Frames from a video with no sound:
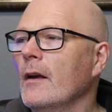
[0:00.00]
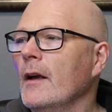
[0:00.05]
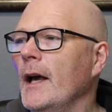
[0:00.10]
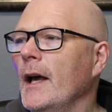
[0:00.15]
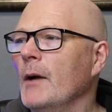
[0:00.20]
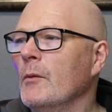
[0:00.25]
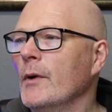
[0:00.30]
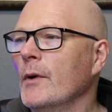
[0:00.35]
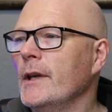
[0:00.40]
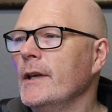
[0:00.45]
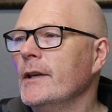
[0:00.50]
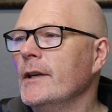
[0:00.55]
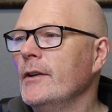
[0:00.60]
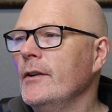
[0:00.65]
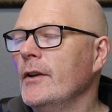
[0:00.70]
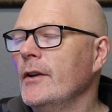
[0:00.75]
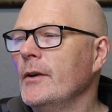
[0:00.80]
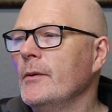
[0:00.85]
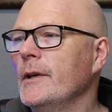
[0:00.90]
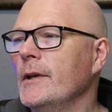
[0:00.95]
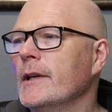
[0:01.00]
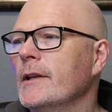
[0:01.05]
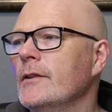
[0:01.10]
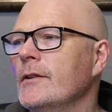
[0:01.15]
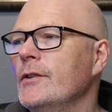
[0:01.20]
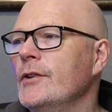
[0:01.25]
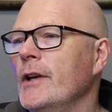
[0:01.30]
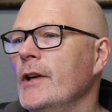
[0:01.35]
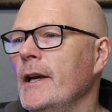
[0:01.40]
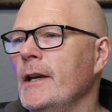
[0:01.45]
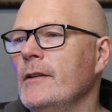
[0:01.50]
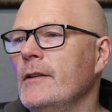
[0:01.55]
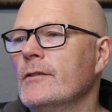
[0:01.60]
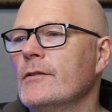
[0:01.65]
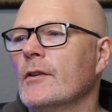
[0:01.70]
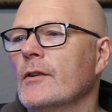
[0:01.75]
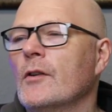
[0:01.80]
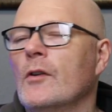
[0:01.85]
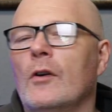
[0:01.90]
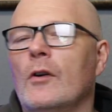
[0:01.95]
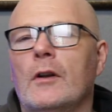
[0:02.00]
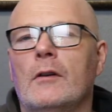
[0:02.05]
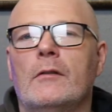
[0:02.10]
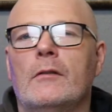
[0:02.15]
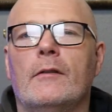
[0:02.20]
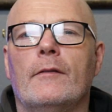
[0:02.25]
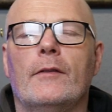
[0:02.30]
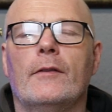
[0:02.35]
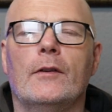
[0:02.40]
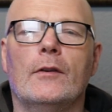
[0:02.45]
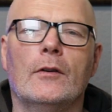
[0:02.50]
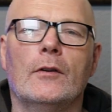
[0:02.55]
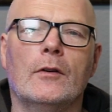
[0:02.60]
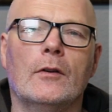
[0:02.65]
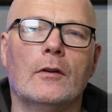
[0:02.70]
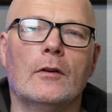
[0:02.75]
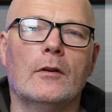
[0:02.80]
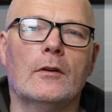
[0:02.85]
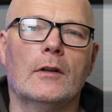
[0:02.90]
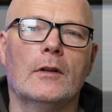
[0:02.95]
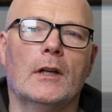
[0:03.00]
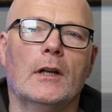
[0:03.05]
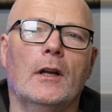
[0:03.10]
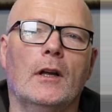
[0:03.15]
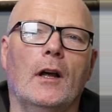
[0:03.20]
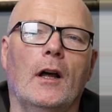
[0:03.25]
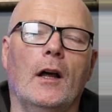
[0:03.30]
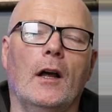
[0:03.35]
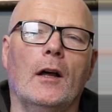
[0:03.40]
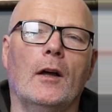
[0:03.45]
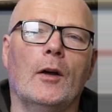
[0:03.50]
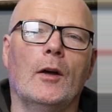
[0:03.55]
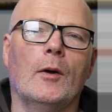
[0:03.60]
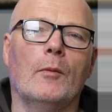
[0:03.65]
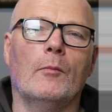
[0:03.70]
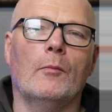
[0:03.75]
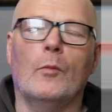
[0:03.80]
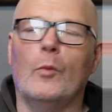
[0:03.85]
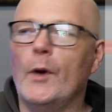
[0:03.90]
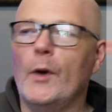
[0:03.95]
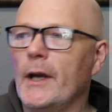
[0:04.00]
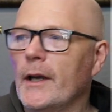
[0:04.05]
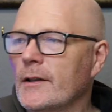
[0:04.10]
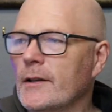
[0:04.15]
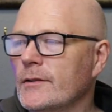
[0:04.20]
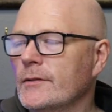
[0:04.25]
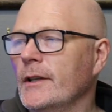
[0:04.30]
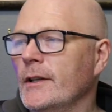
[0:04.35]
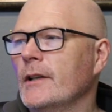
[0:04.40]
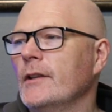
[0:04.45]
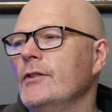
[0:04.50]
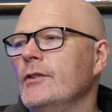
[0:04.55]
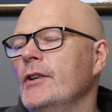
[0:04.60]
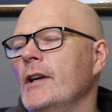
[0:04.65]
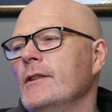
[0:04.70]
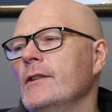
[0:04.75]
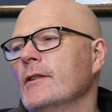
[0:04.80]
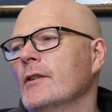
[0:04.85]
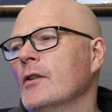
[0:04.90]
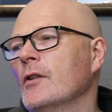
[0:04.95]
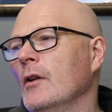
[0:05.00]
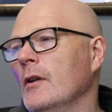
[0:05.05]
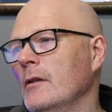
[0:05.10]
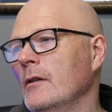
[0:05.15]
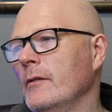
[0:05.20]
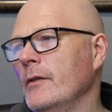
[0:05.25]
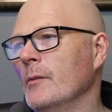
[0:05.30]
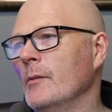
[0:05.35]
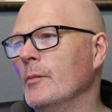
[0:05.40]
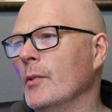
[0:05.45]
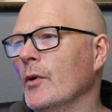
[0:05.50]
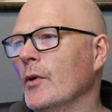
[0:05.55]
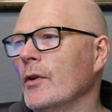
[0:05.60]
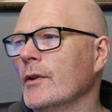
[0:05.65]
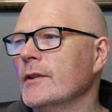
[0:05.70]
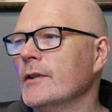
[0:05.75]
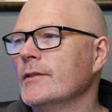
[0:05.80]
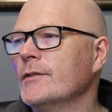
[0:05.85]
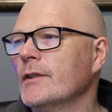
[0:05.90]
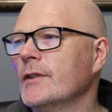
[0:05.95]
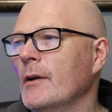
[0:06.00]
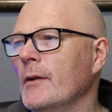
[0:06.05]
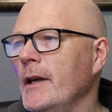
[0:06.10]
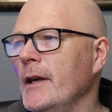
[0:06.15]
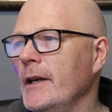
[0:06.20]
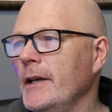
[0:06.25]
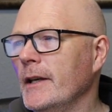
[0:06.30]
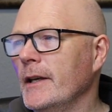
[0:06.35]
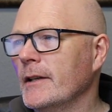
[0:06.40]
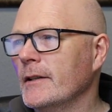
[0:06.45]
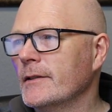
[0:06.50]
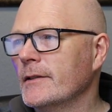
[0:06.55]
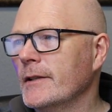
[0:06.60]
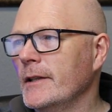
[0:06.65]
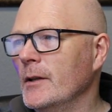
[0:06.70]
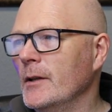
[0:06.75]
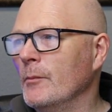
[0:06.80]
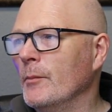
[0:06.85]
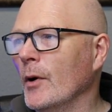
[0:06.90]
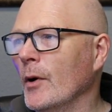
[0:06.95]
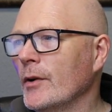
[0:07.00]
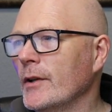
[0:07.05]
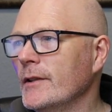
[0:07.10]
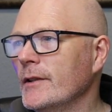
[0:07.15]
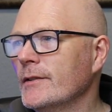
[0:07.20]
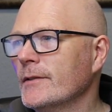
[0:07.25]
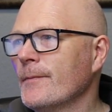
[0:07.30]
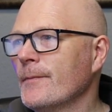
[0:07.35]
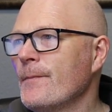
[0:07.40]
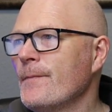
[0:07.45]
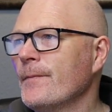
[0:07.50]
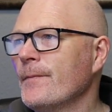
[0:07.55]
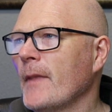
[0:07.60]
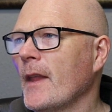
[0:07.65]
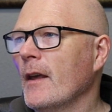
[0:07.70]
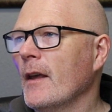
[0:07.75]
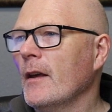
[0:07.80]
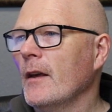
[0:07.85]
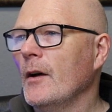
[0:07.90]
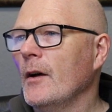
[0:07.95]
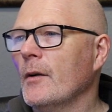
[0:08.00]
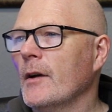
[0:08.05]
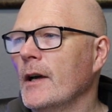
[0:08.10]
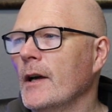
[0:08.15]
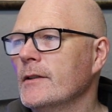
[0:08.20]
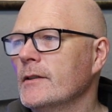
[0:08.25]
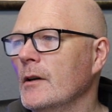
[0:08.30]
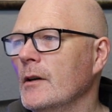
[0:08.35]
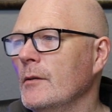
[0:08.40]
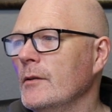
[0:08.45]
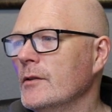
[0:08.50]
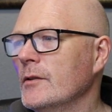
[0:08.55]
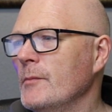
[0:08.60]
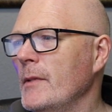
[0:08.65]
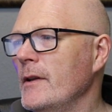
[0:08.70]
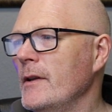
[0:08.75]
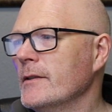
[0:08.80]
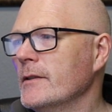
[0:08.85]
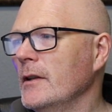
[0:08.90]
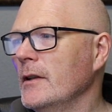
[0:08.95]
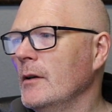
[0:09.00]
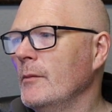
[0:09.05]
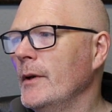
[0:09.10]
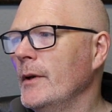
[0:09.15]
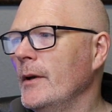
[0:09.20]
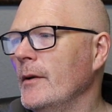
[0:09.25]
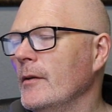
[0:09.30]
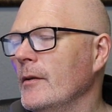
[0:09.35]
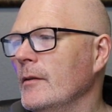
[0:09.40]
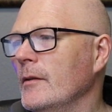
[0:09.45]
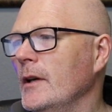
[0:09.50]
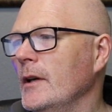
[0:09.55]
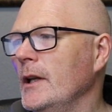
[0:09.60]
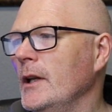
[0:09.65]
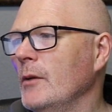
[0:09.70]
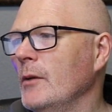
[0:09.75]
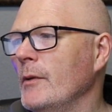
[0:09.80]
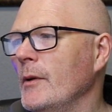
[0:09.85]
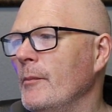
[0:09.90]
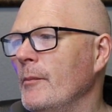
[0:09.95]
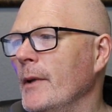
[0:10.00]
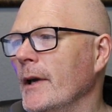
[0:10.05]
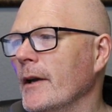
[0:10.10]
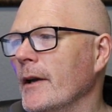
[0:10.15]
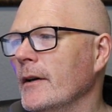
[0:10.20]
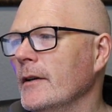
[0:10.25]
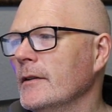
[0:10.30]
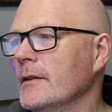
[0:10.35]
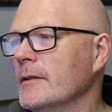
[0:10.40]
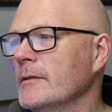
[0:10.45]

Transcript: and what you can do, you can change the color of your wicks, you can change the color of your borders. So here you can see the bodies. Okay, so we'll just make this a little bit bigger.